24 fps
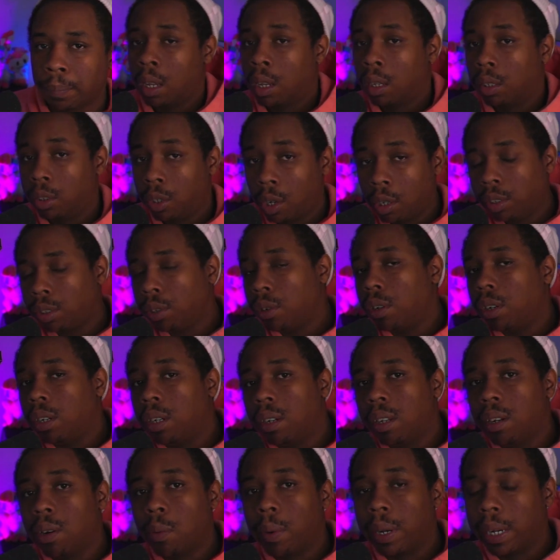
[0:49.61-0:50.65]
You're also going to
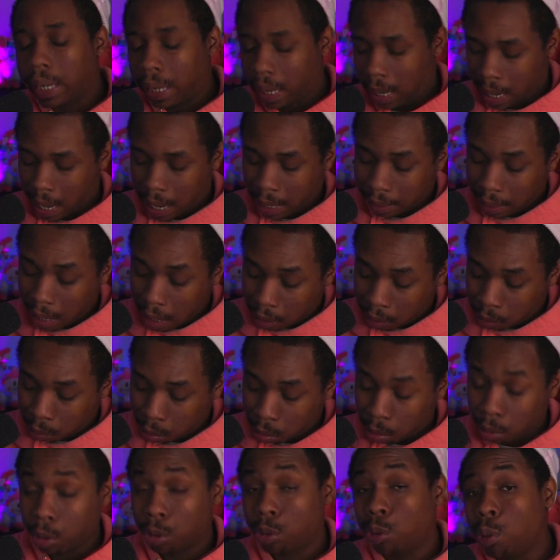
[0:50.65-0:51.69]
need a way to connect that
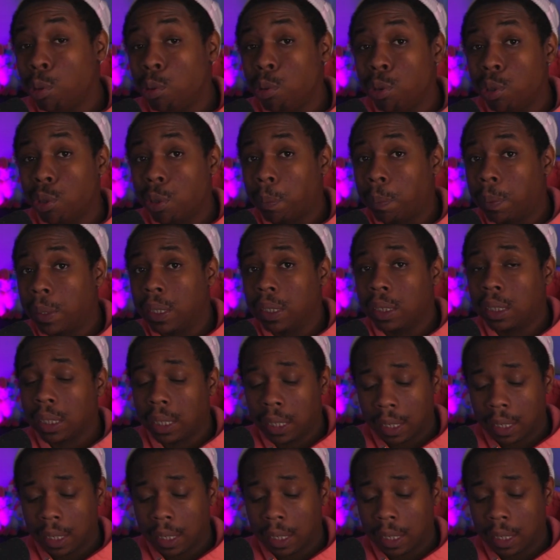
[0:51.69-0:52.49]
controller to your PC.